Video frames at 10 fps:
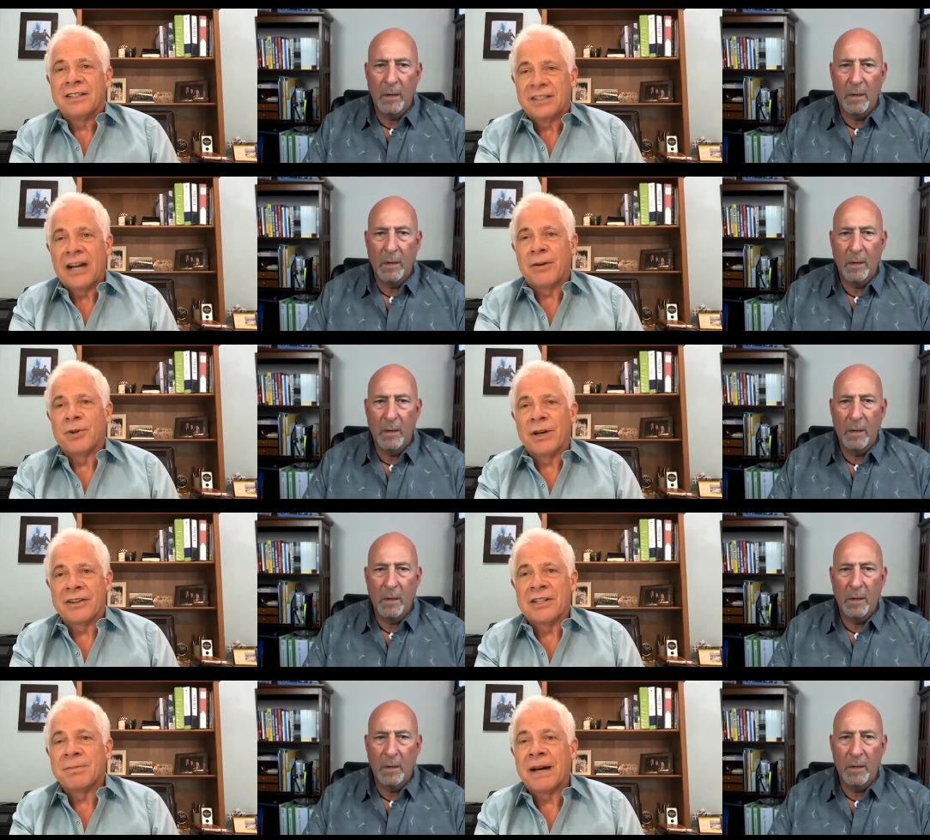Speaker 1: to help you out of
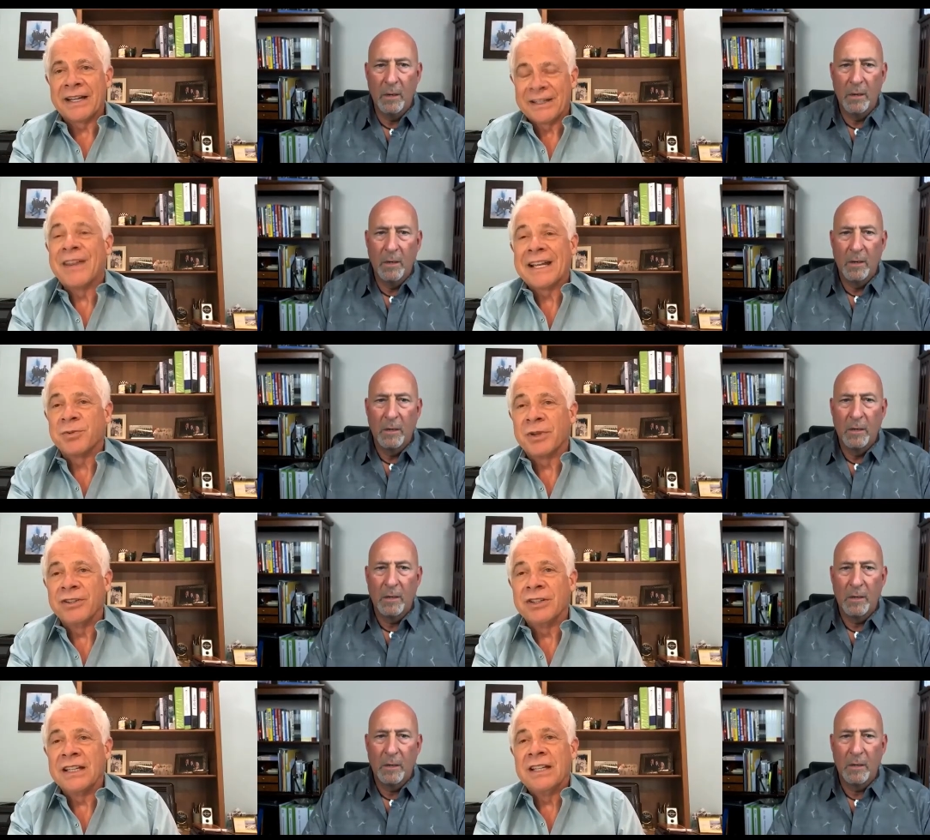this bind if that's what
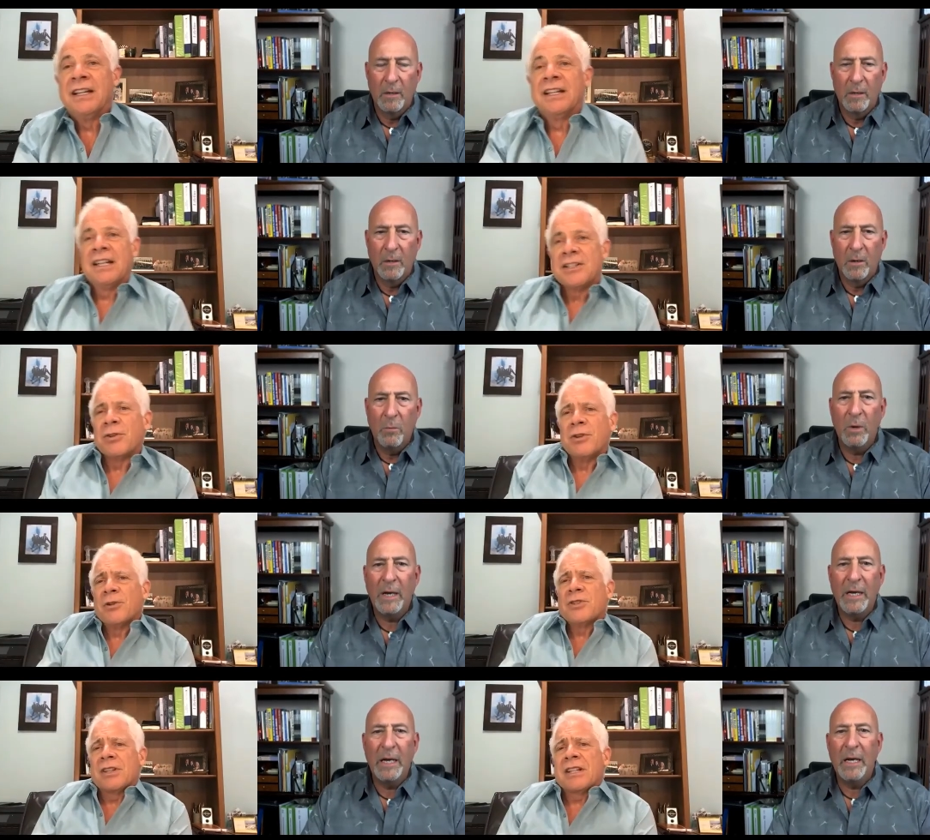you need. So
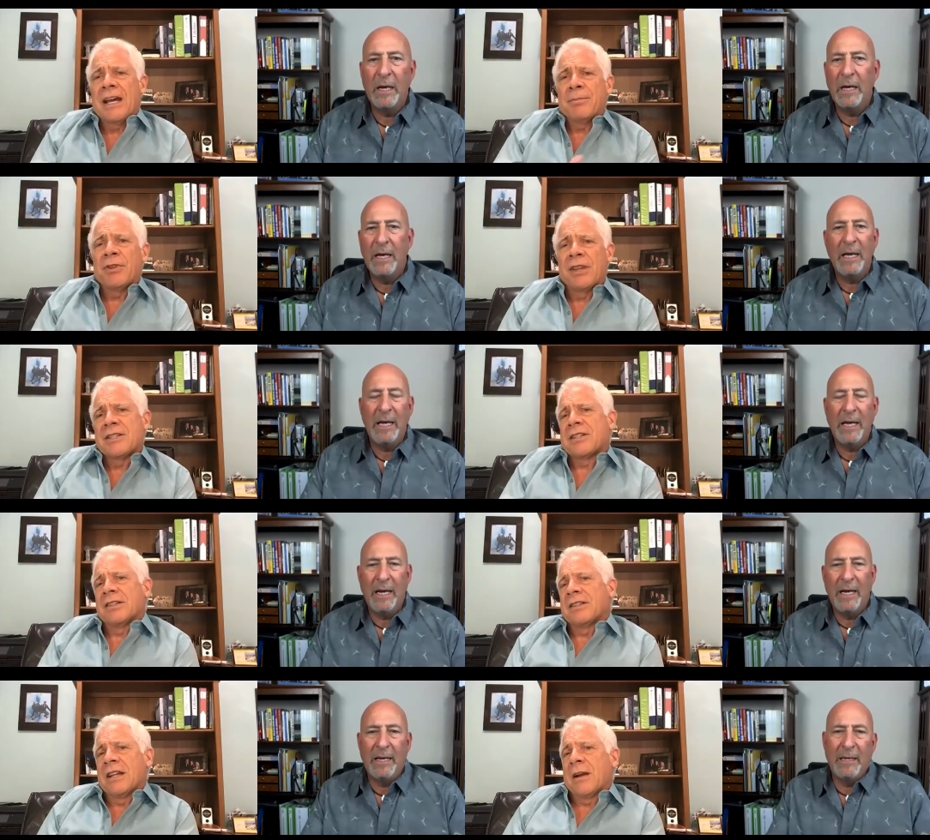those are the type of things that,
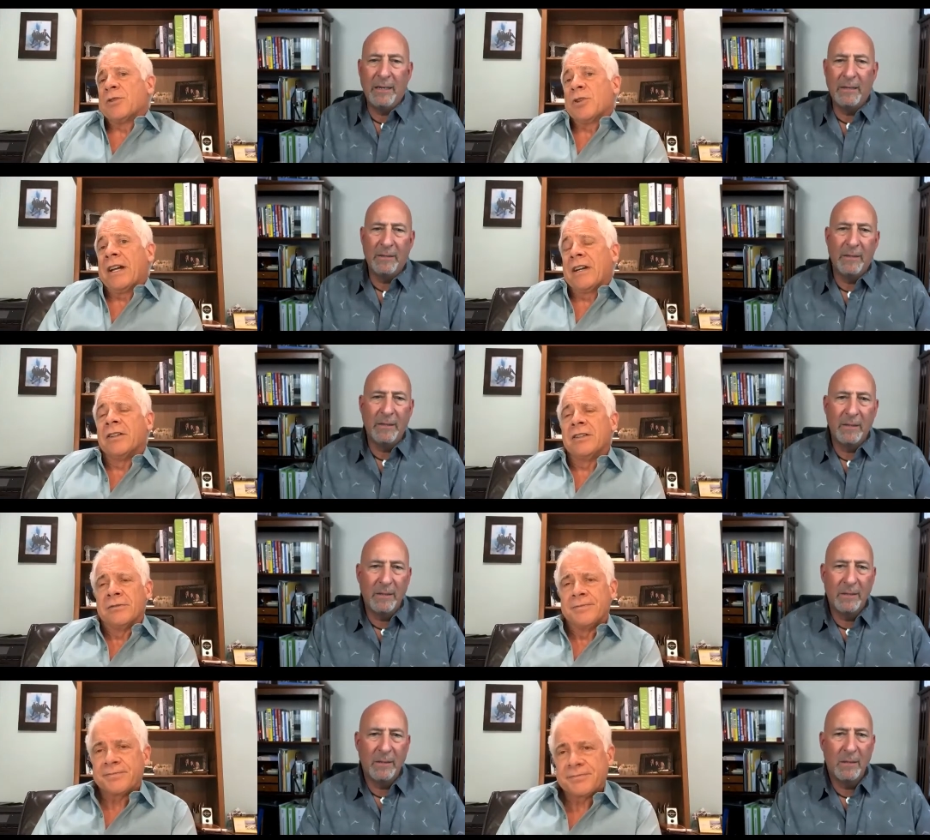that I would try to do.
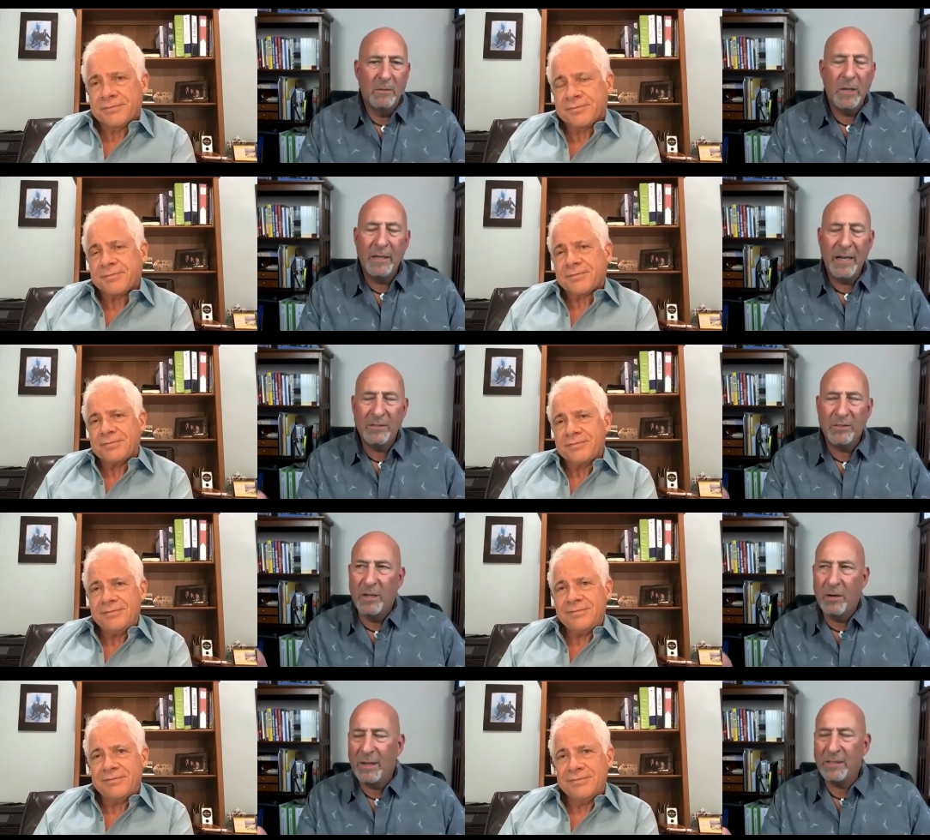
Speaker 2: And that's,
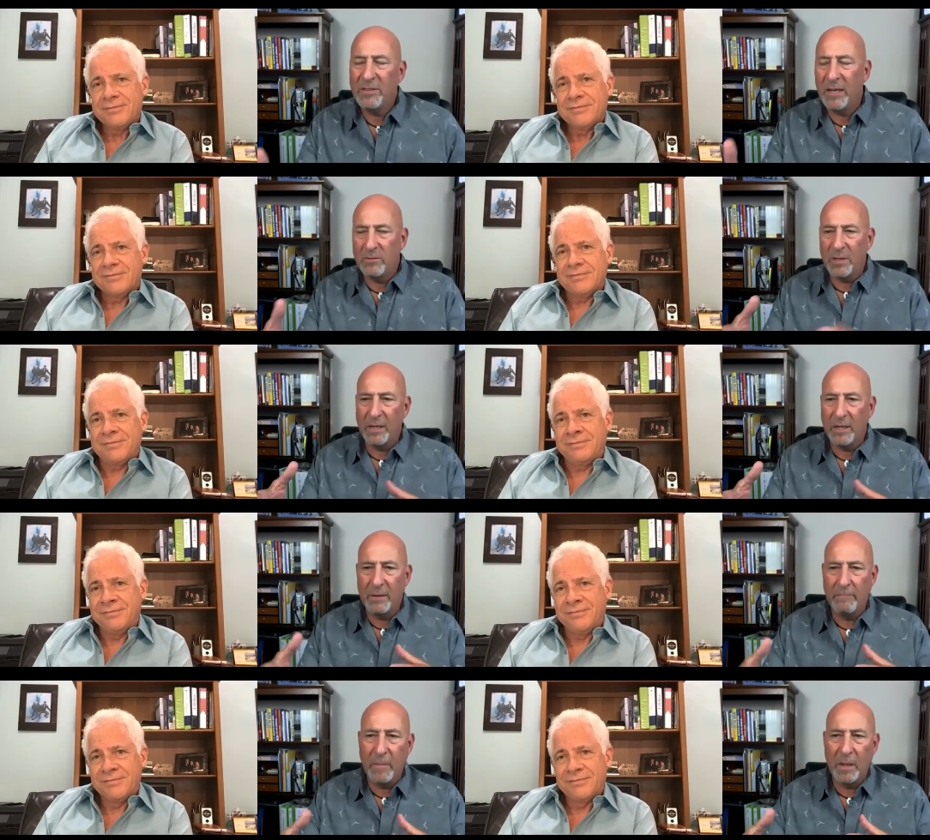you know, that sounds like
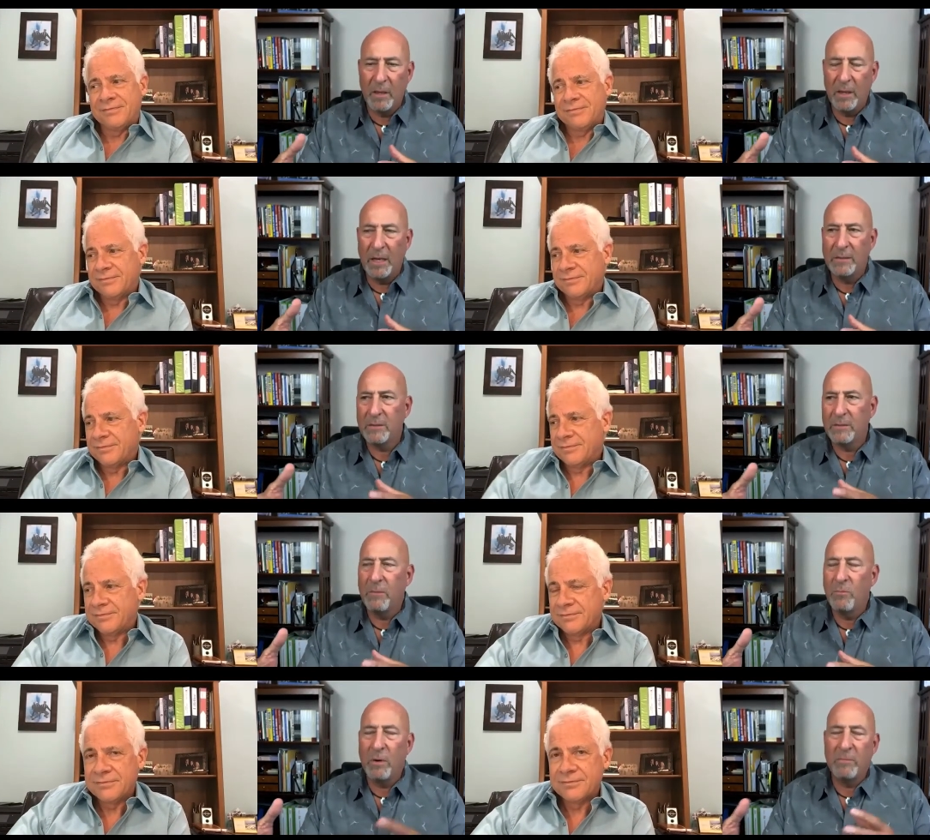it's,
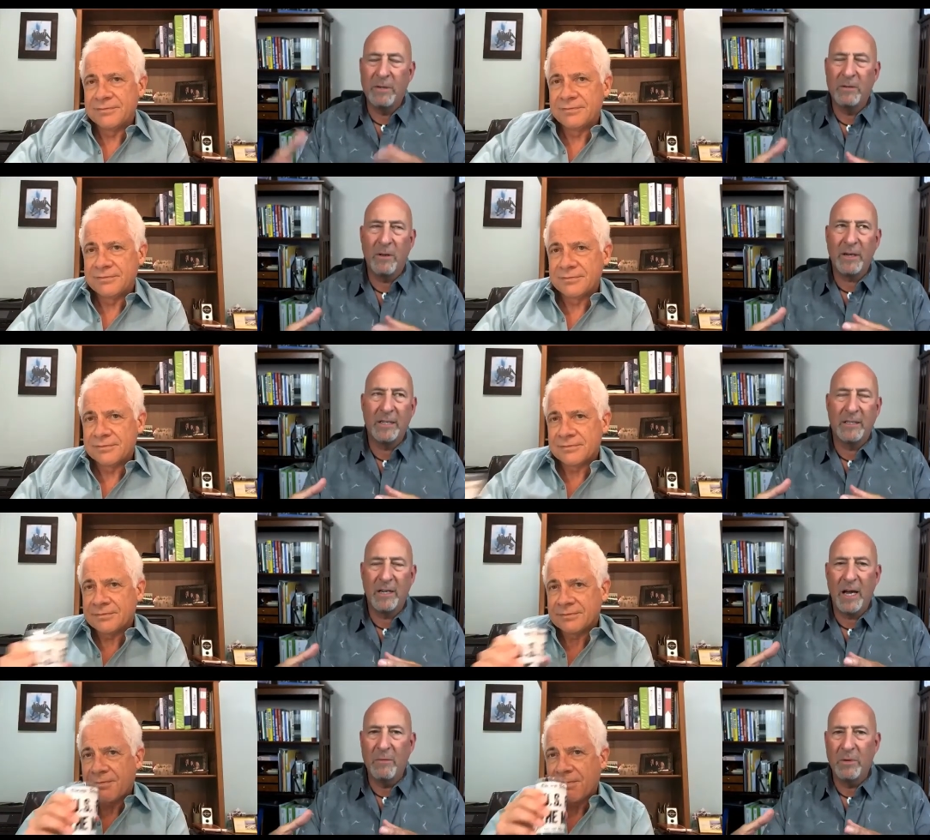and we look at it
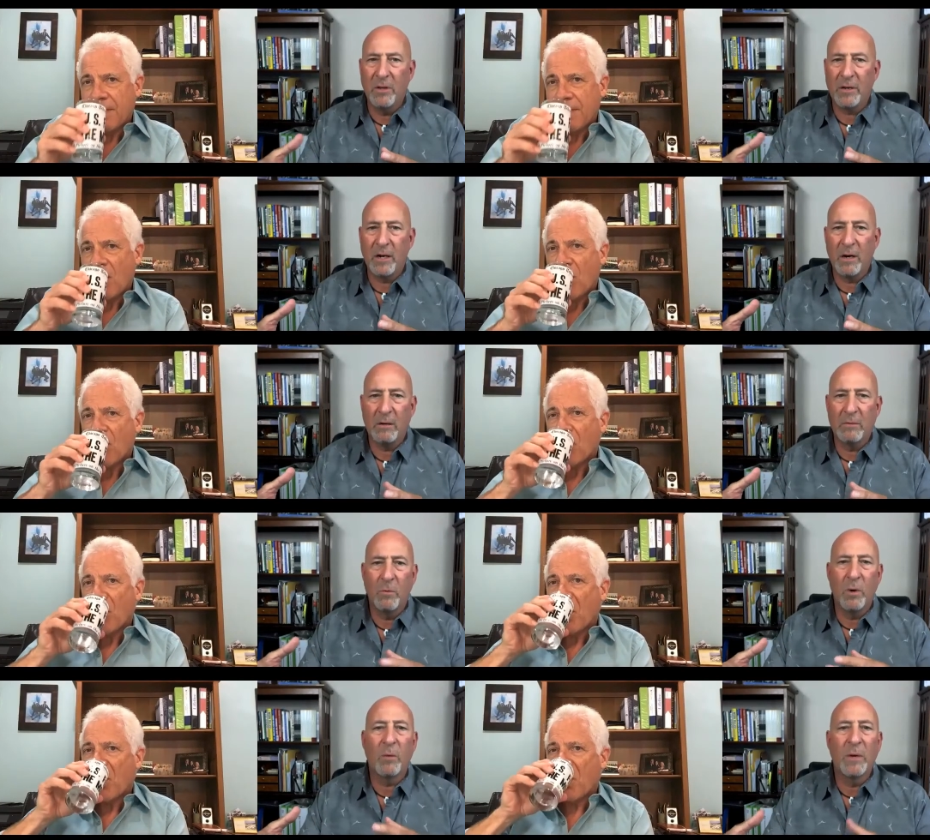today and we look at our,
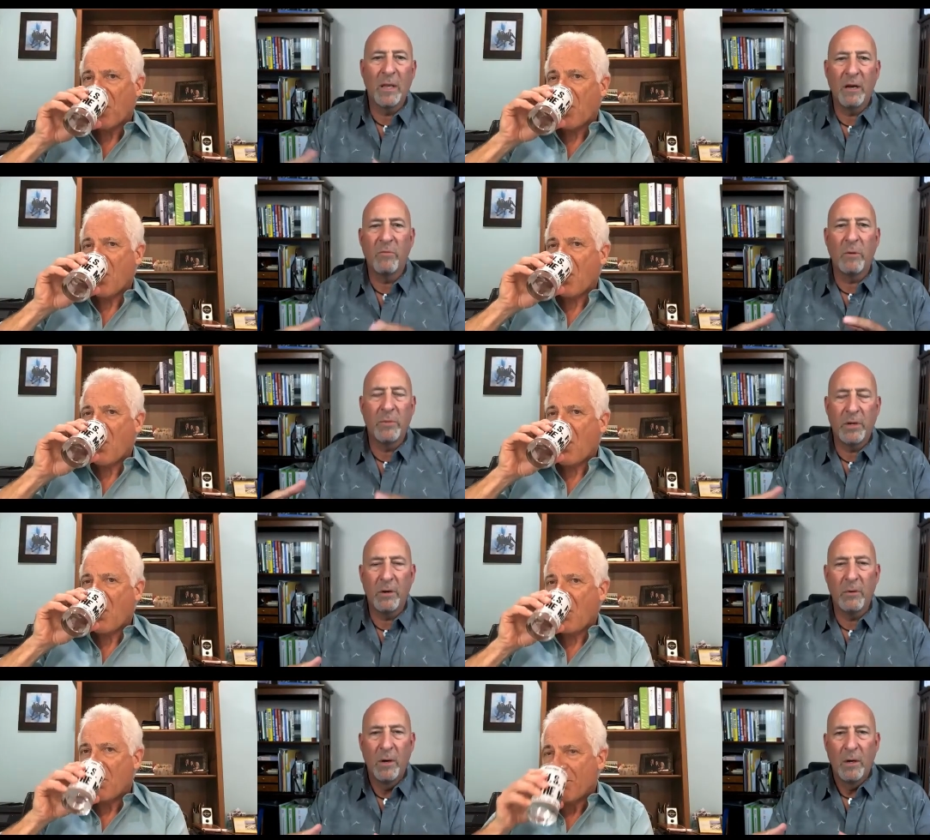where we live, what we do,